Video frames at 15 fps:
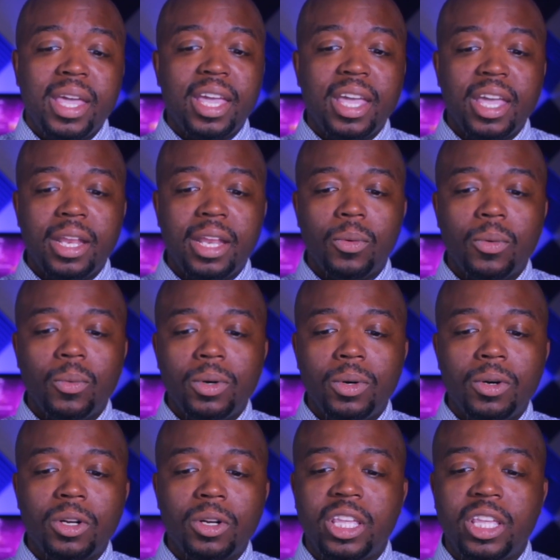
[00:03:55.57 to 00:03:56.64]
and
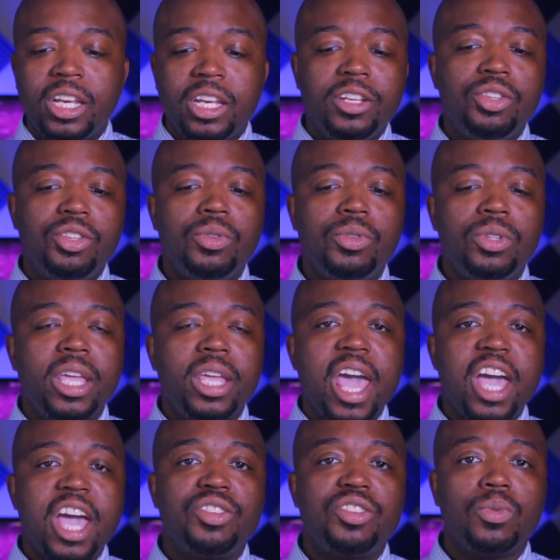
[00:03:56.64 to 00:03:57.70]
we'll get into the
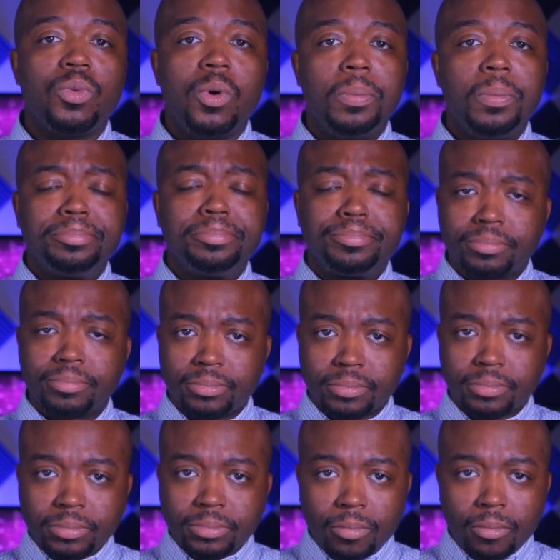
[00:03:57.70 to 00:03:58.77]
actual
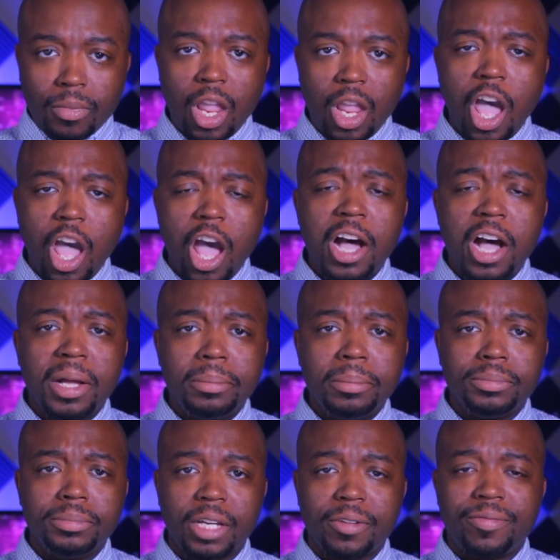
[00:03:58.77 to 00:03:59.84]

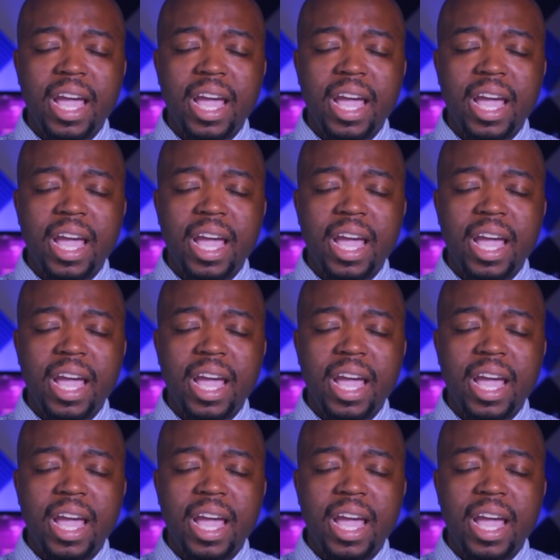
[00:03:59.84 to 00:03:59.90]
um, the